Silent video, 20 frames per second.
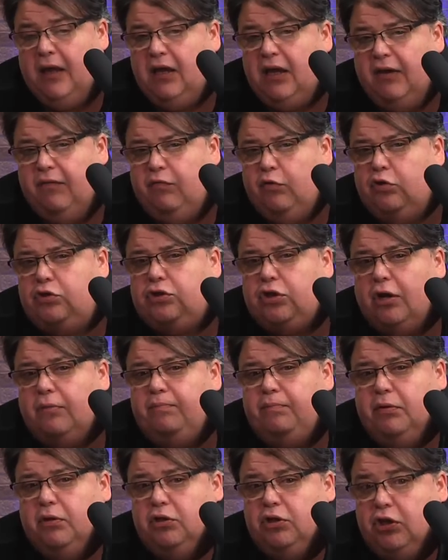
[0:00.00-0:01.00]
if you
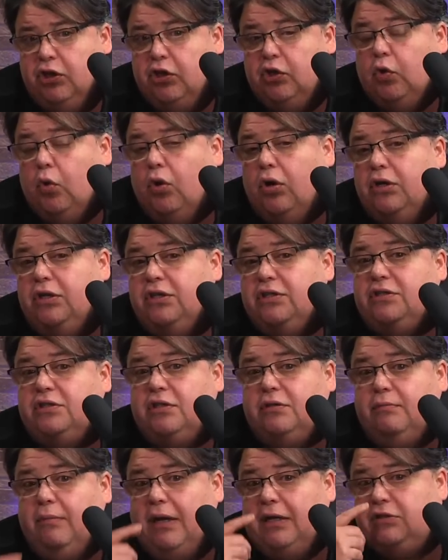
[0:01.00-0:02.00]
start building an audience
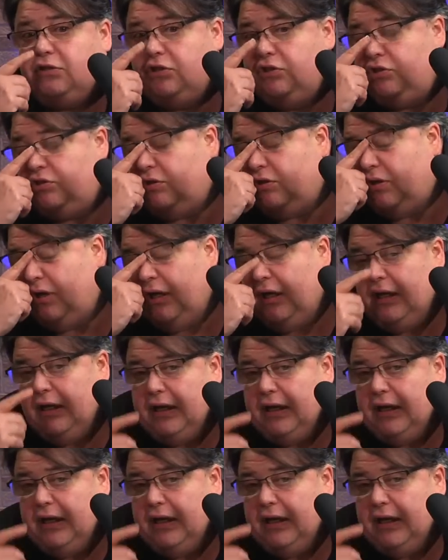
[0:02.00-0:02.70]
in Messenger,